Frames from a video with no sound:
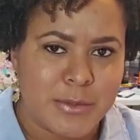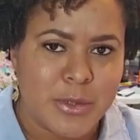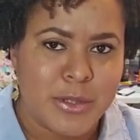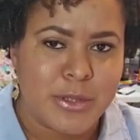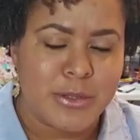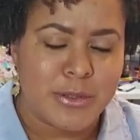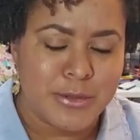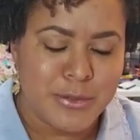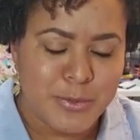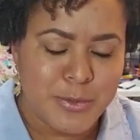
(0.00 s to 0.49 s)

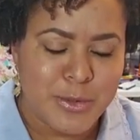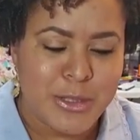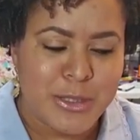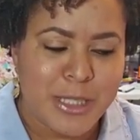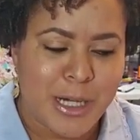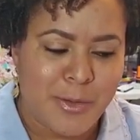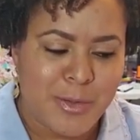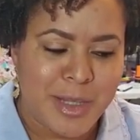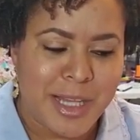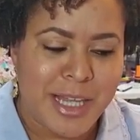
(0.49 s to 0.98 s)
We'll
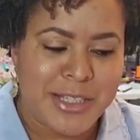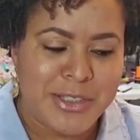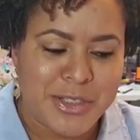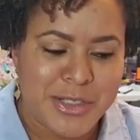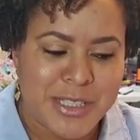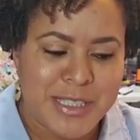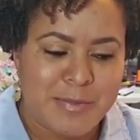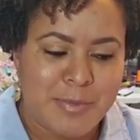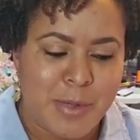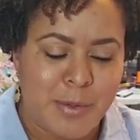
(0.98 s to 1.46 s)
cover that in
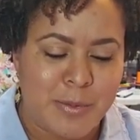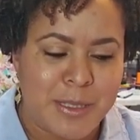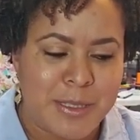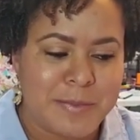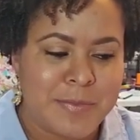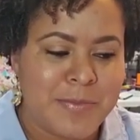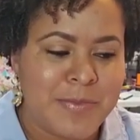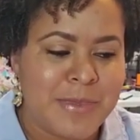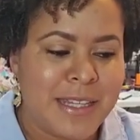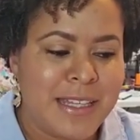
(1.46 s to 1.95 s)
just a
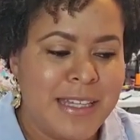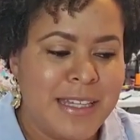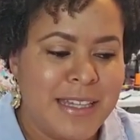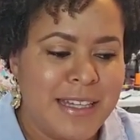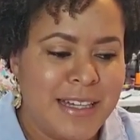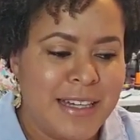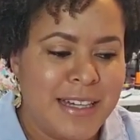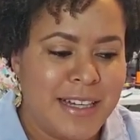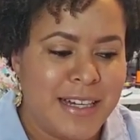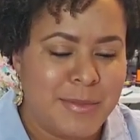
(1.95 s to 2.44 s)
moment,
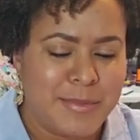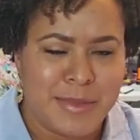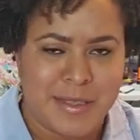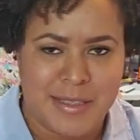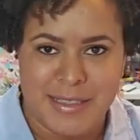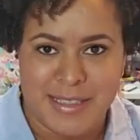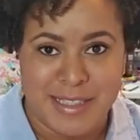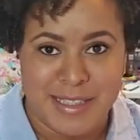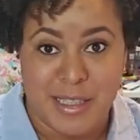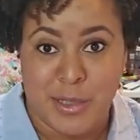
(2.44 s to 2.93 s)

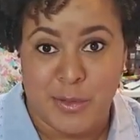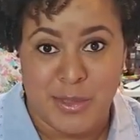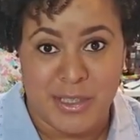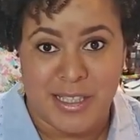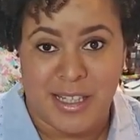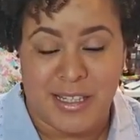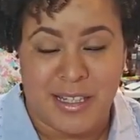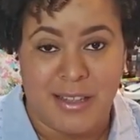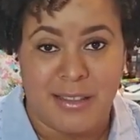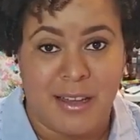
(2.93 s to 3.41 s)
because there was
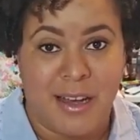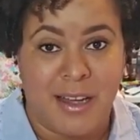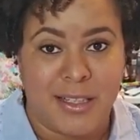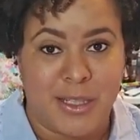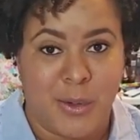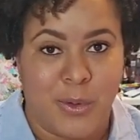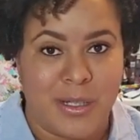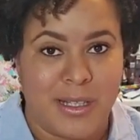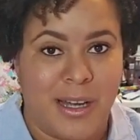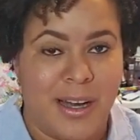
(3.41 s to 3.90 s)
like a lot
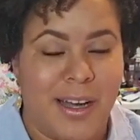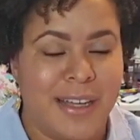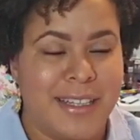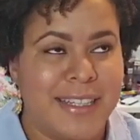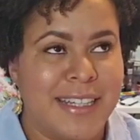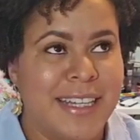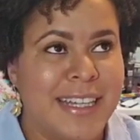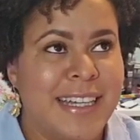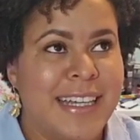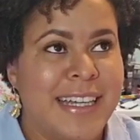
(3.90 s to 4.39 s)
going on.